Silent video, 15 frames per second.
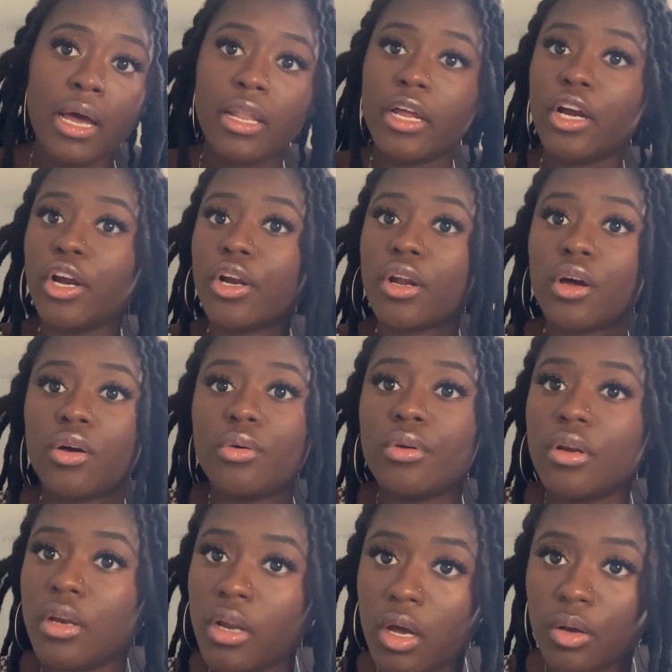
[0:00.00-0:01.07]
let her know,
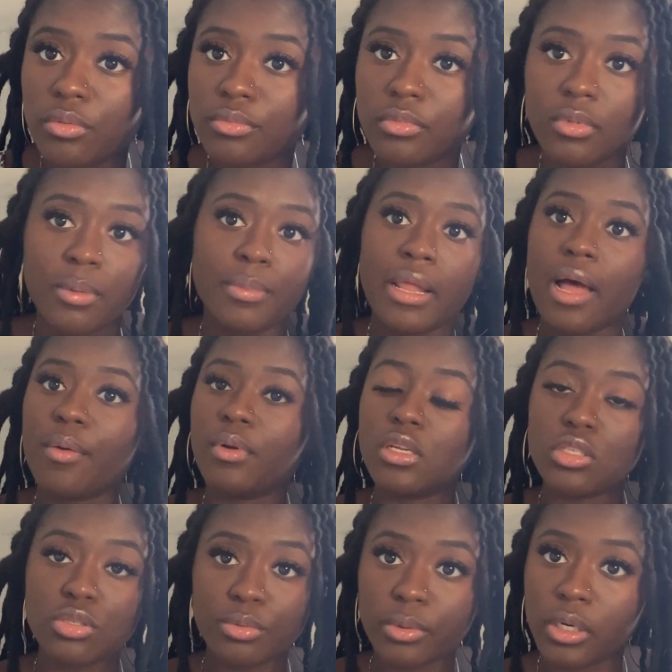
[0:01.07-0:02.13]
no, I'm not willing
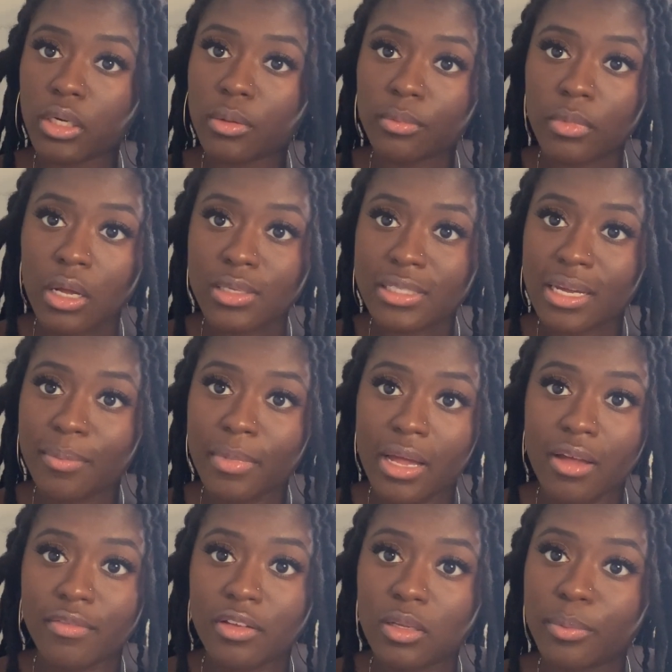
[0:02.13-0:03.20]
to work outside my
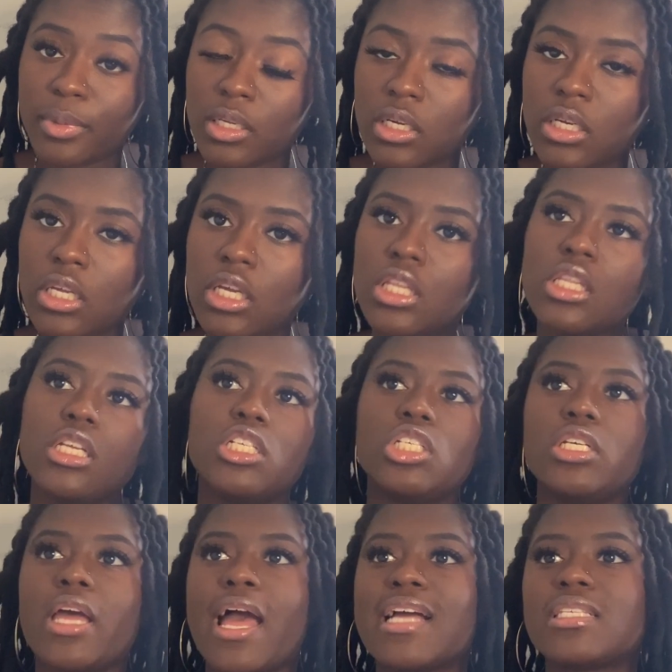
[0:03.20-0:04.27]
availability. Then
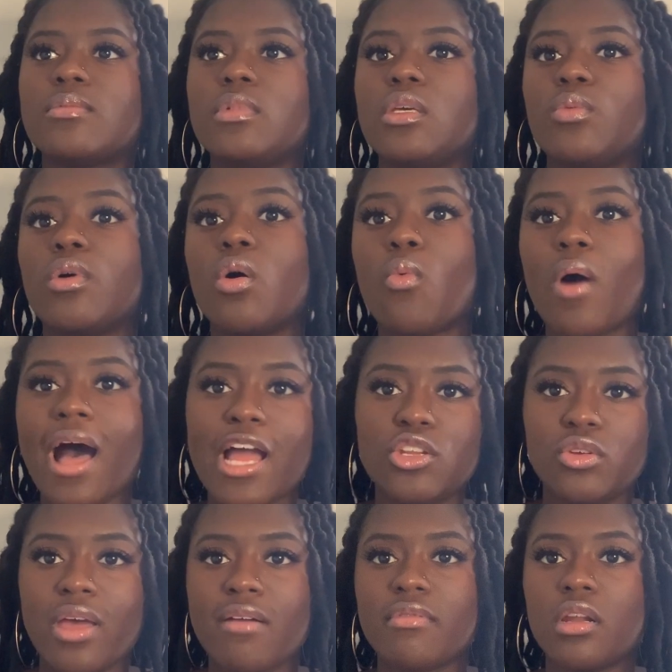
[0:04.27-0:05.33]
she asked me, well, why do
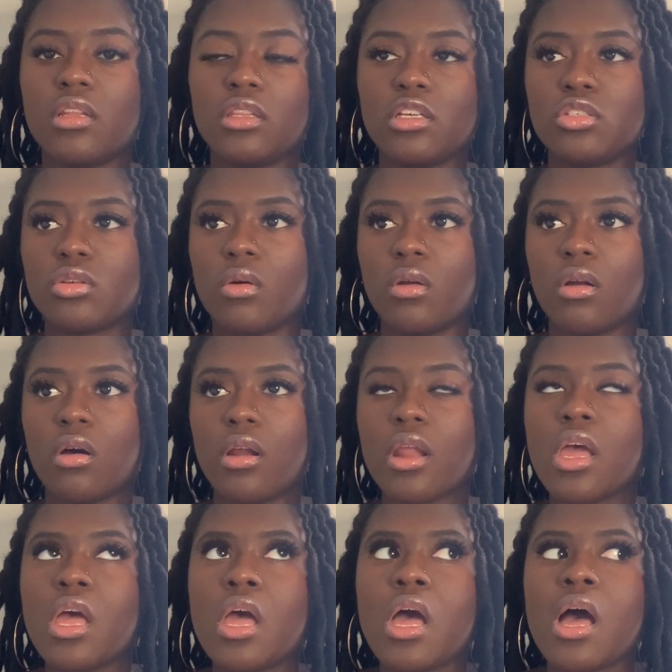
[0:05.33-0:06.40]
you have other things going on?
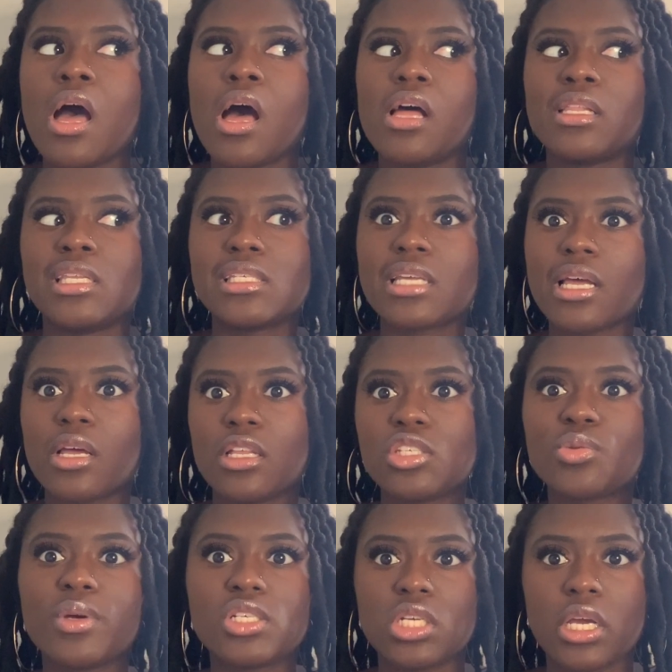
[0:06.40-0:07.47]
This
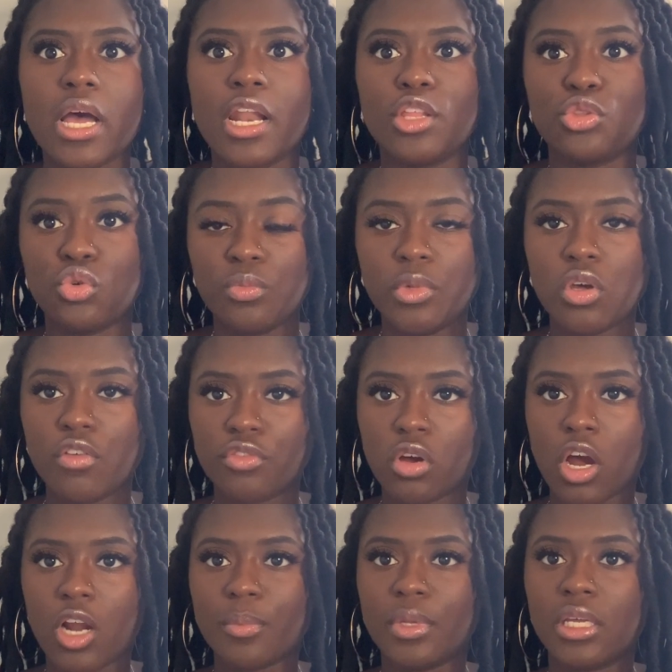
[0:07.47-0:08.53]
question kind of threw me off
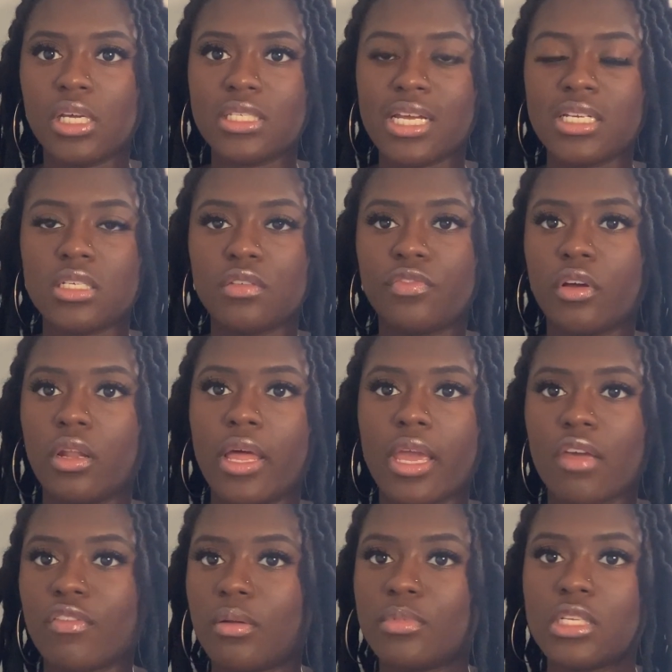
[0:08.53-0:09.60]
guard, because I just felt like,
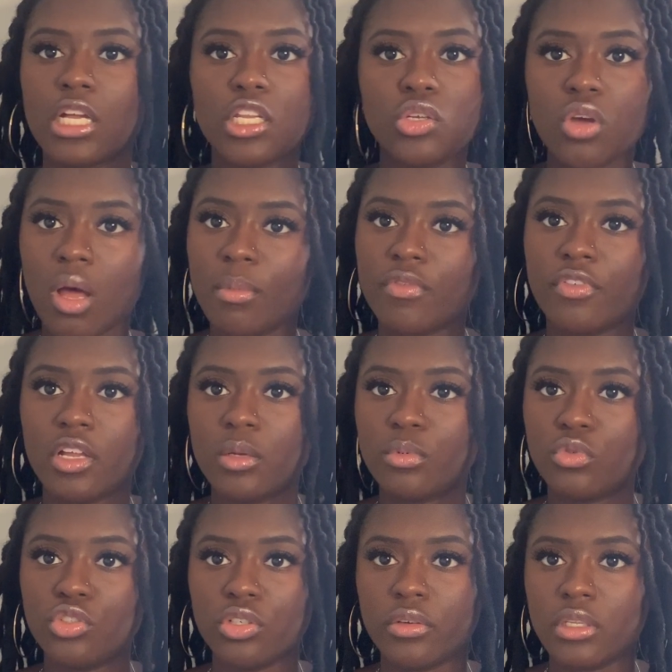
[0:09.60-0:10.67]
if I'm telling you I'm available
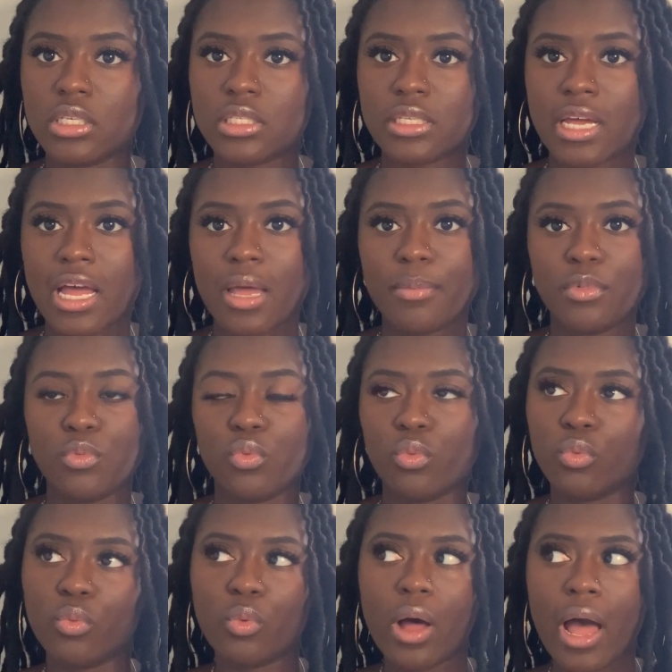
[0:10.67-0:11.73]
during this time,
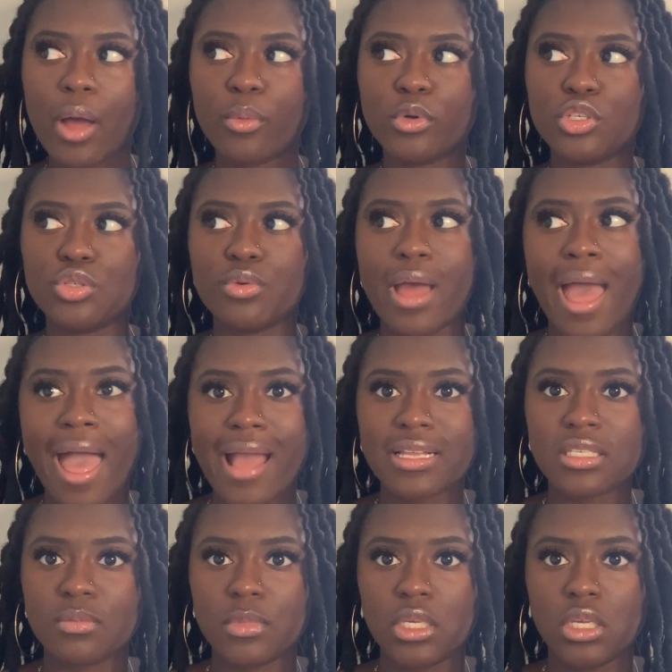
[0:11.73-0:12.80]
why would you
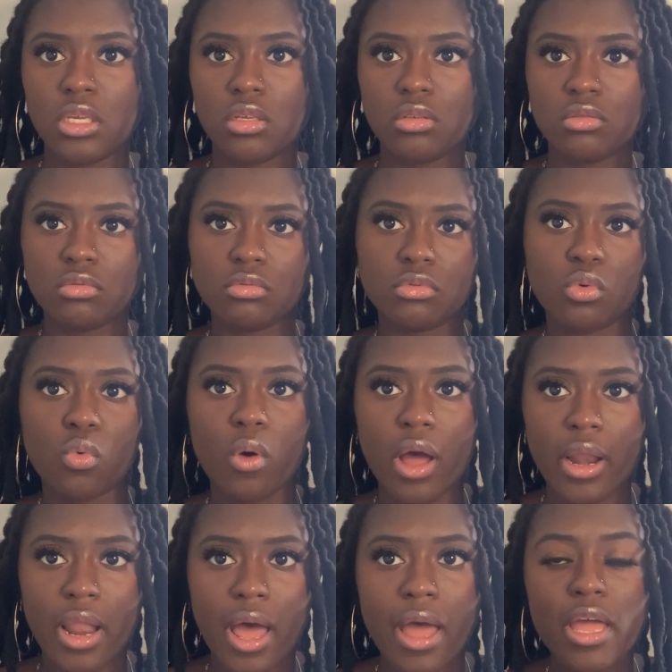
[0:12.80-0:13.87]
ask me why
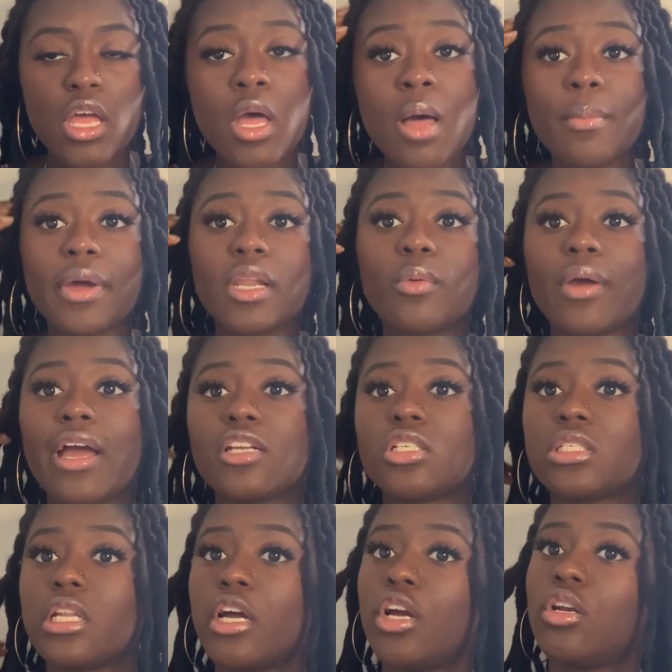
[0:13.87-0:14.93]
not? But anyway, I
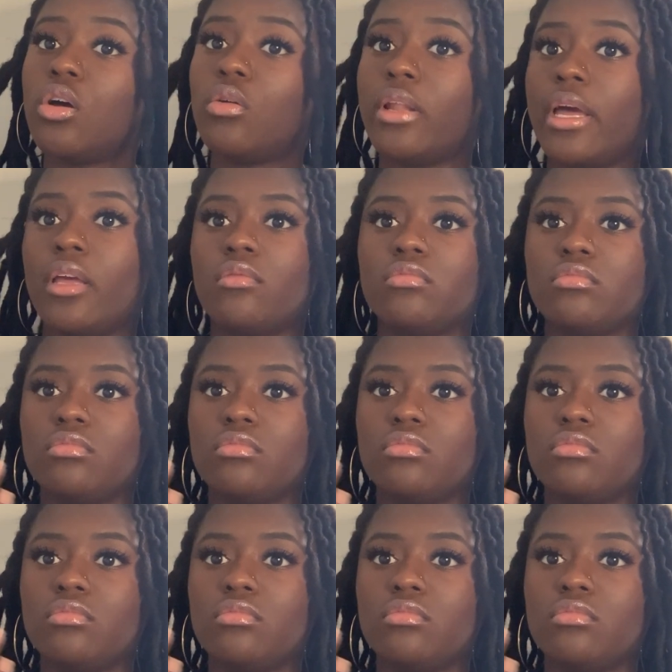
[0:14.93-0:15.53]
just let her know, like,